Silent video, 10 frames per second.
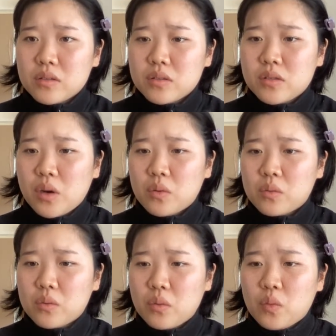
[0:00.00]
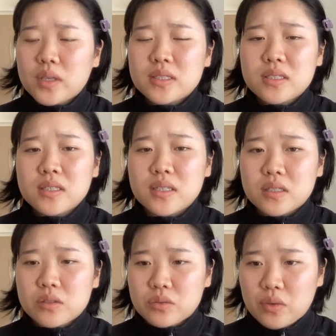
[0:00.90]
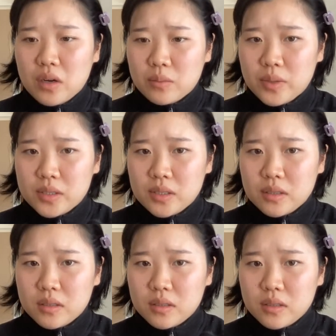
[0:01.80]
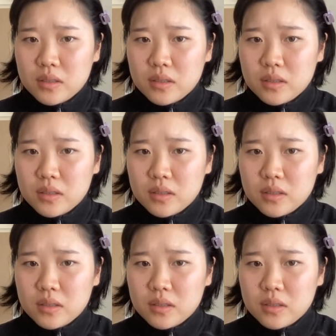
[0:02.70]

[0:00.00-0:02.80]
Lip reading: so what did he do wrong, Brenda?